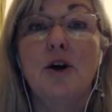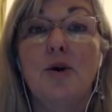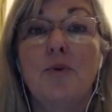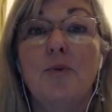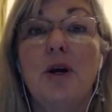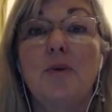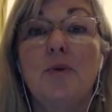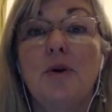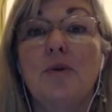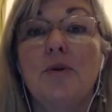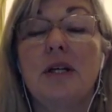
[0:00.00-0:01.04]
We
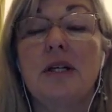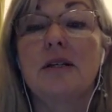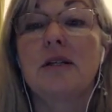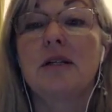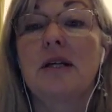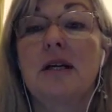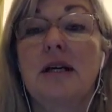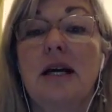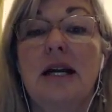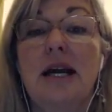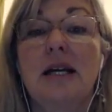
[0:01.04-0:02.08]
will just
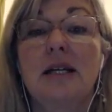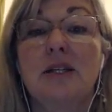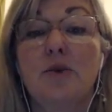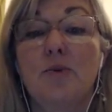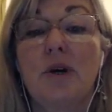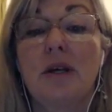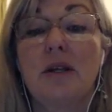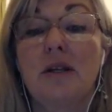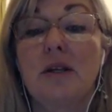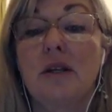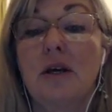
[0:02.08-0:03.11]
connect
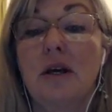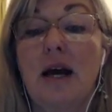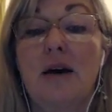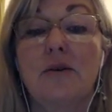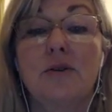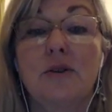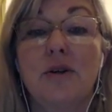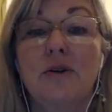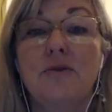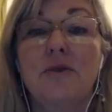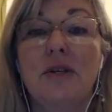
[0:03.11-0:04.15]
with
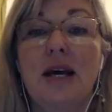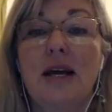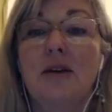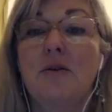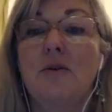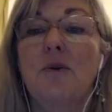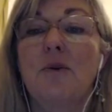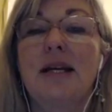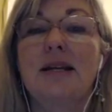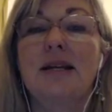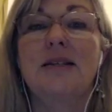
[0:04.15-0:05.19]
ourselves and
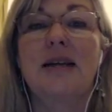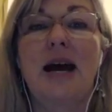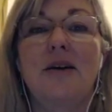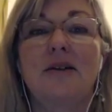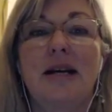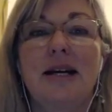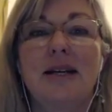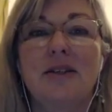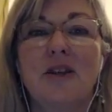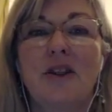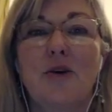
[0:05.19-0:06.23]
release our day
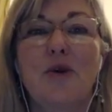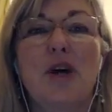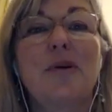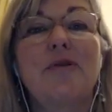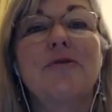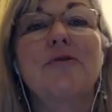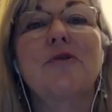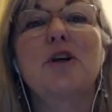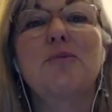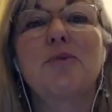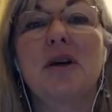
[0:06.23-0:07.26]
so that we can be
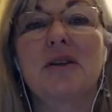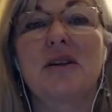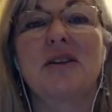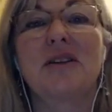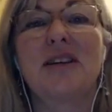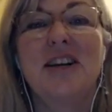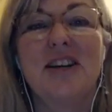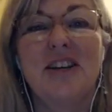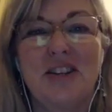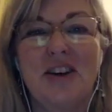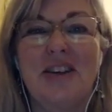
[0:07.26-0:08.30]
fully present,
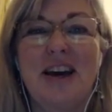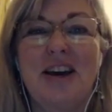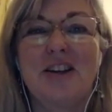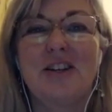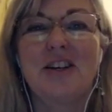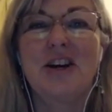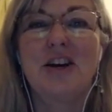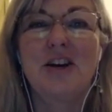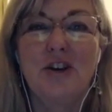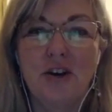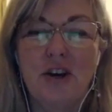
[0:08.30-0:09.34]
so that
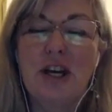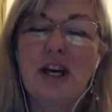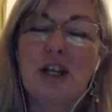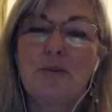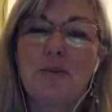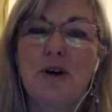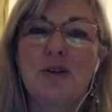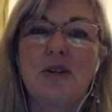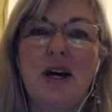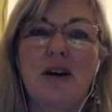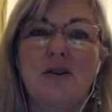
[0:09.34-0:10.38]
you can get the most
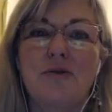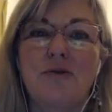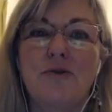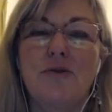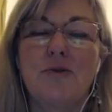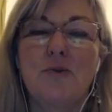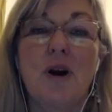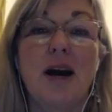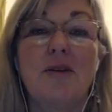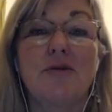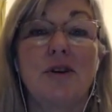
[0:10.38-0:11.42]
out of what I
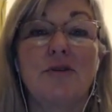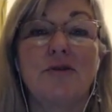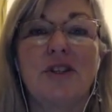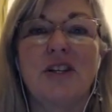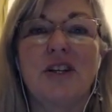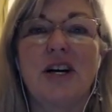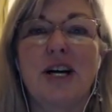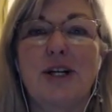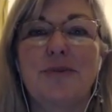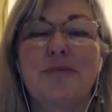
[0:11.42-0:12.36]
have to offer tonight.